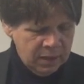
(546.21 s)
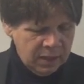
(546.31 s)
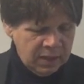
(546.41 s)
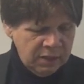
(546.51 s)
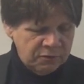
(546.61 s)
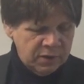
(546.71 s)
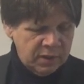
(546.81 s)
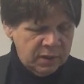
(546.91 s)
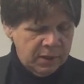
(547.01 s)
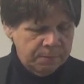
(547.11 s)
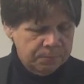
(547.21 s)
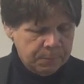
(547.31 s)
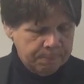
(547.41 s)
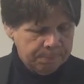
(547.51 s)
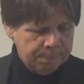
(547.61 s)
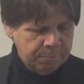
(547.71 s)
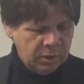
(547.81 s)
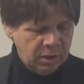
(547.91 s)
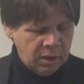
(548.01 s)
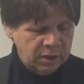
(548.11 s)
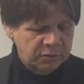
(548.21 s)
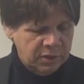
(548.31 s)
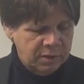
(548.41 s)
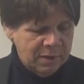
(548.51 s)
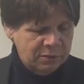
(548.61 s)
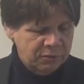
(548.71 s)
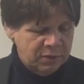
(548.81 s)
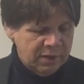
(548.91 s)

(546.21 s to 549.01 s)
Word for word: And he said, uh, God said to Moses,